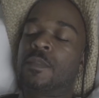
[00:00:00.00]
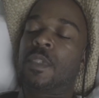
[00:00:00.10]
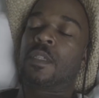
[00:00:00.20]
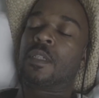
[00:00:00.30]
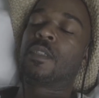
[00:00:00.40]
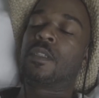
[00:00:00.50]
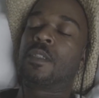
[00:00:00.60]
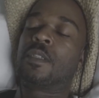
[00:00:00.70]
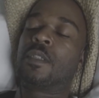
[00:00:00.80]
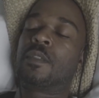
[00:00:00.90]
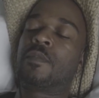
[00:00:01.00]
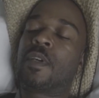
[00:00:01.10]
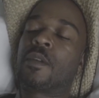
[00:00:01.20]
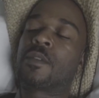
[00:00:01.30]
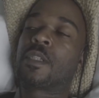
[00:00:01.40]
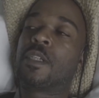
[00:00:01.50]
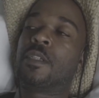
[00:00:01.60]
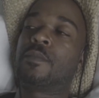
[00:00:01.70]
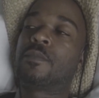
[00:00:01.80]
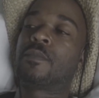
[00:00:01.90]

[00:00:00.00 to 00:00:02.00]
and followers are coming.